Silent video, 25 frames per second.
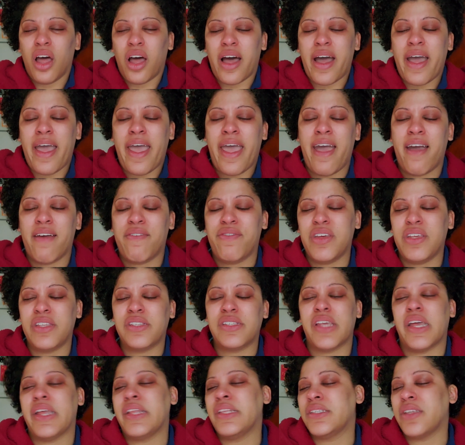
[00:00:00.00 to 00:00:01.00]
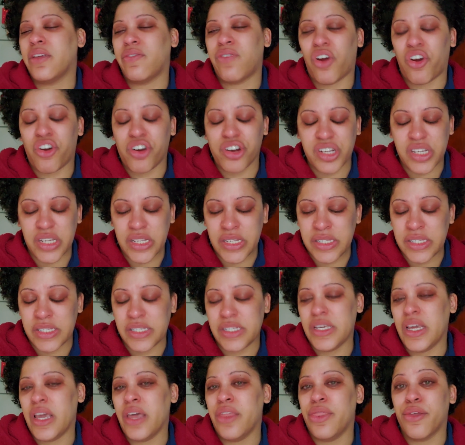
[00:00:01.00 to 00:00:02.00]
a heavy sense of
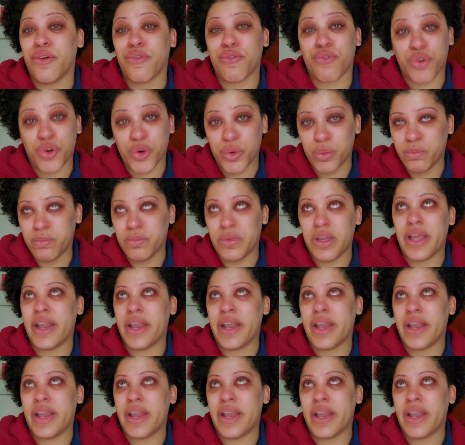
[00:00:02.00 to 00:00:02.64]
urgency in the room.